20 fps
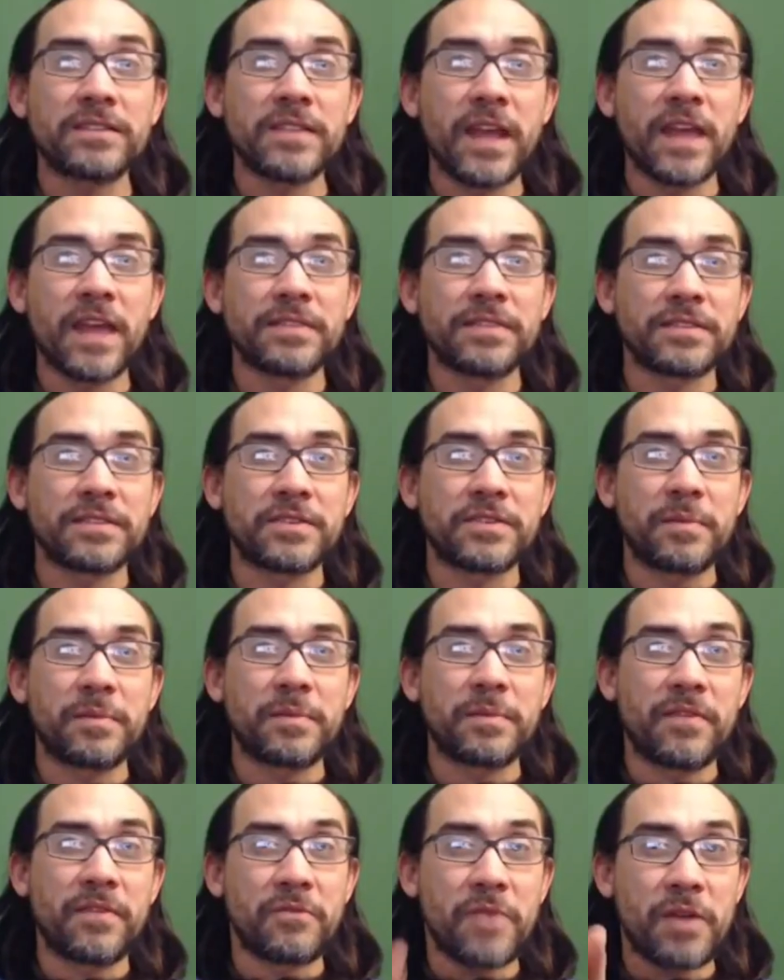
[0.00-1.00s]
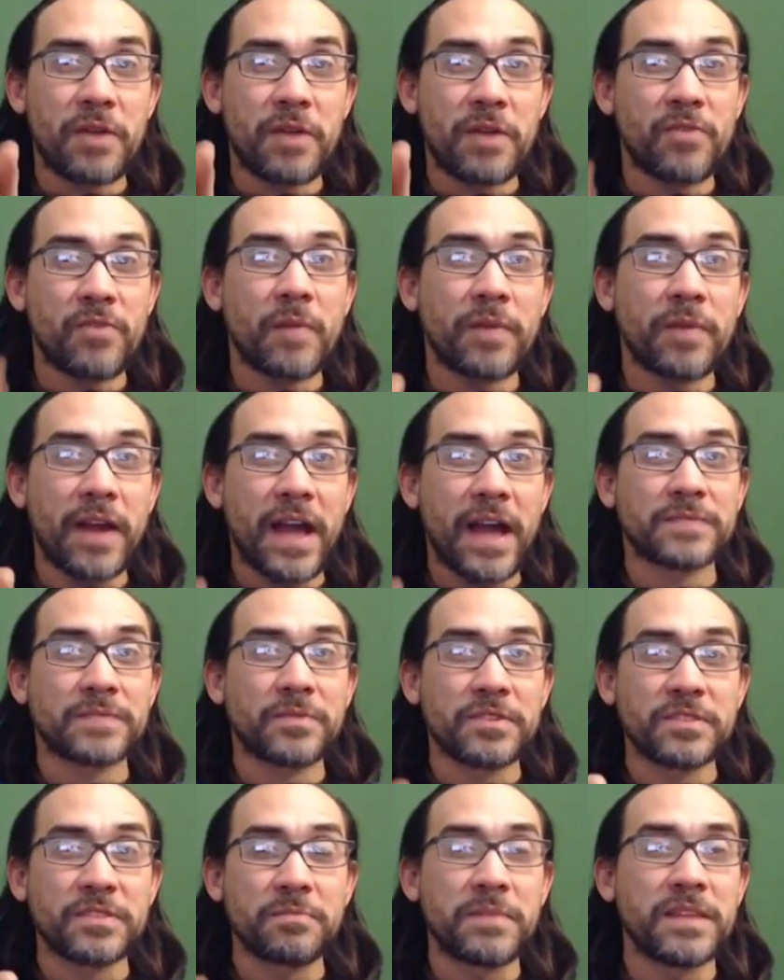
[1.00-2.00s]
read Xanth, it's great. But if you haven't read Robert
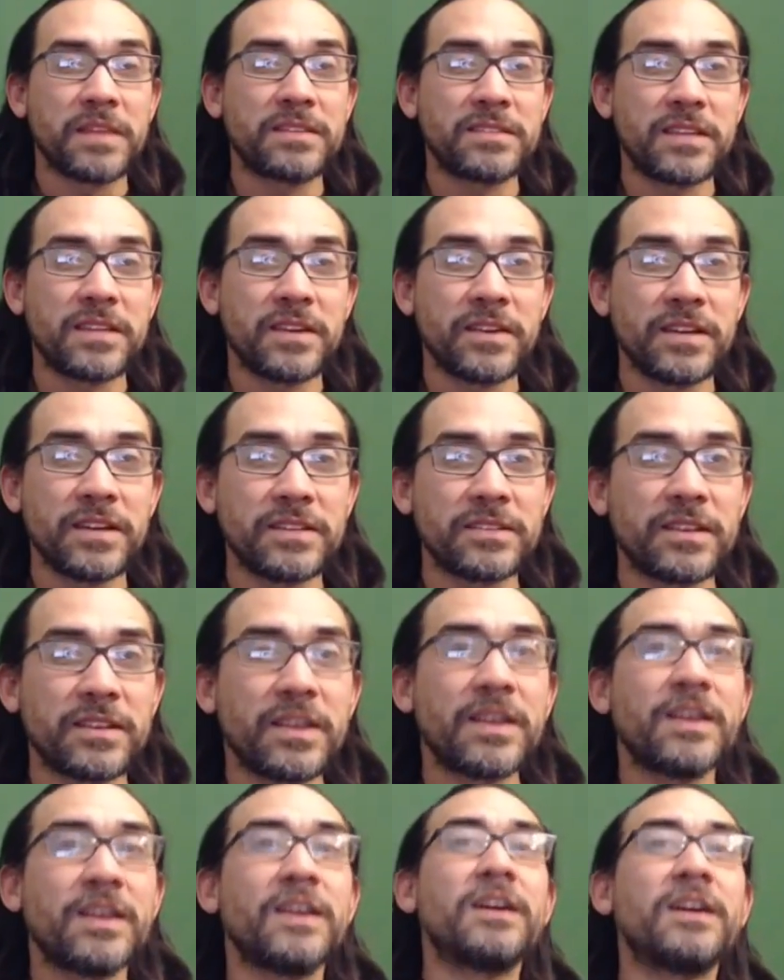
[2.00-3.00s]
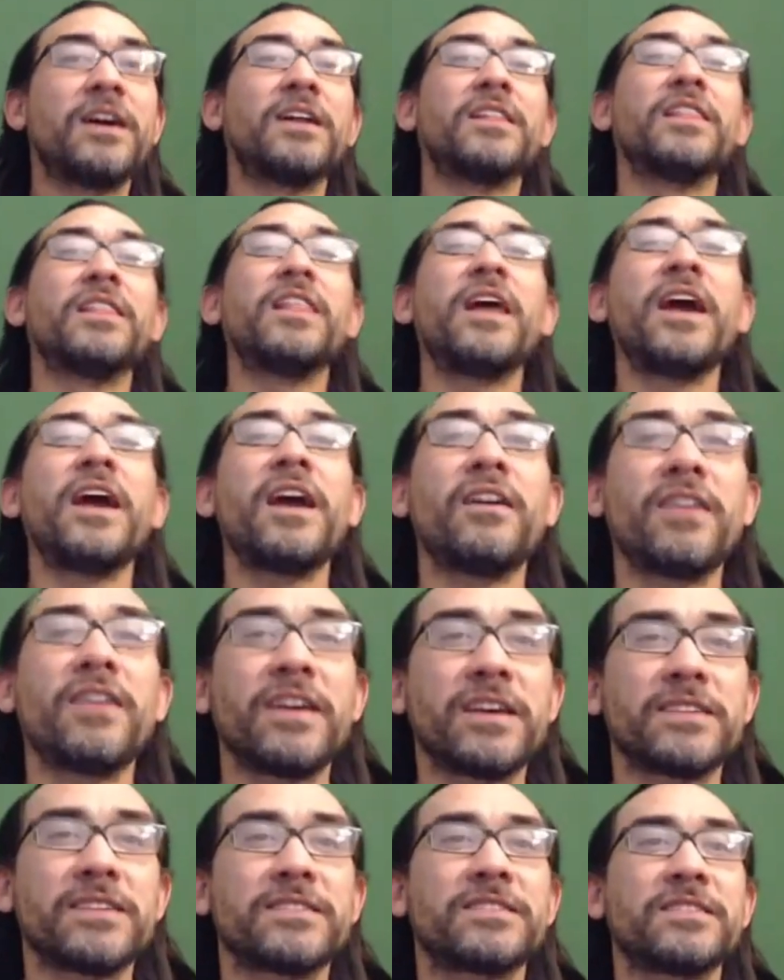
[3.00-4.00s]
Asprin's Myth series,
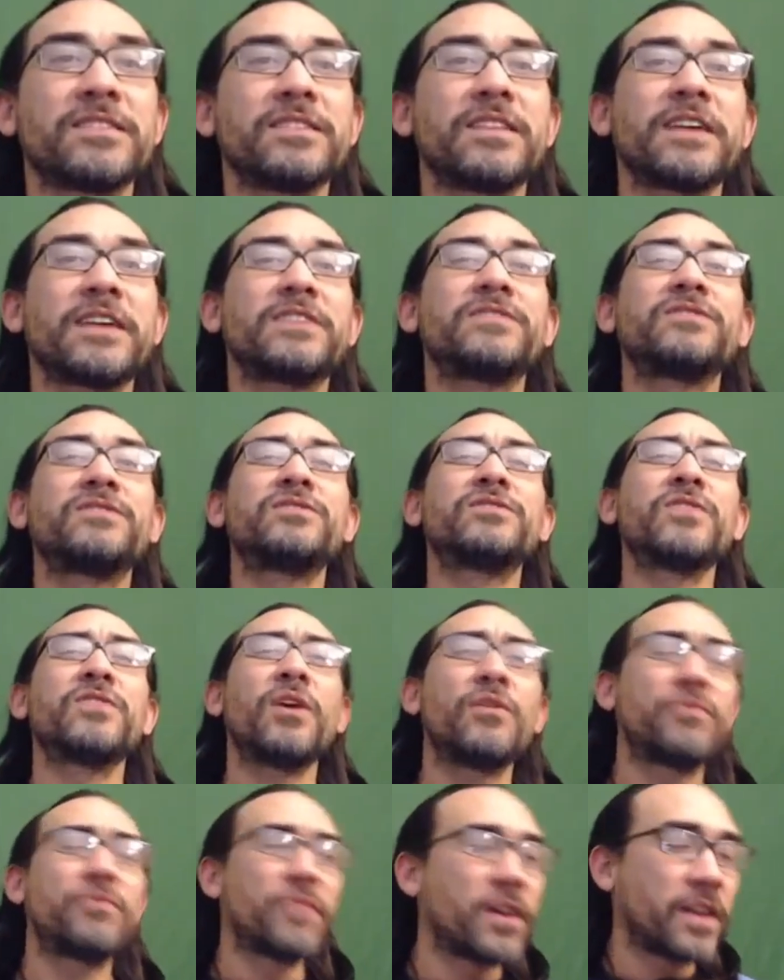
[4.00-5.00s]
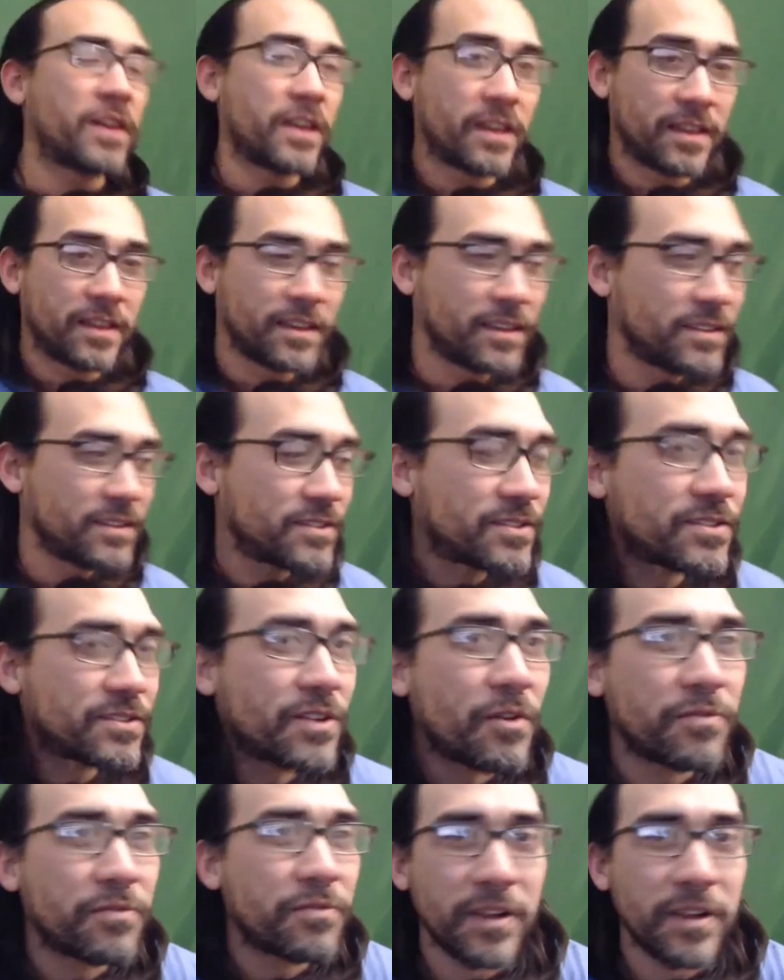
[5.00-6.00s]
hilarious. Like, so funny.
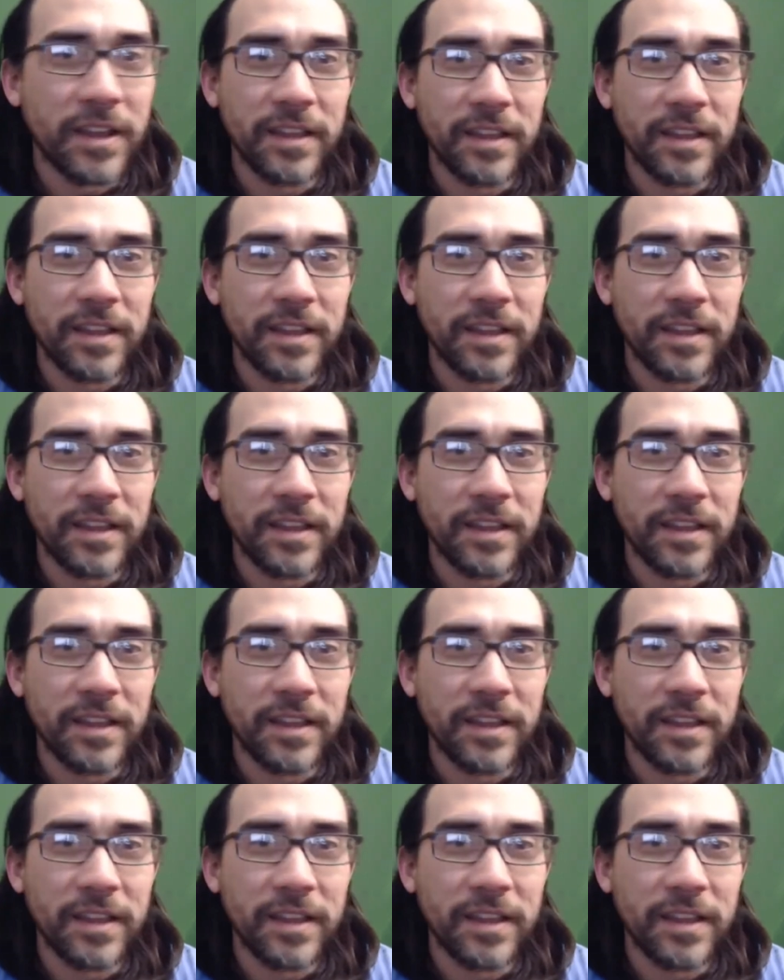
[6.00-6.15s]
So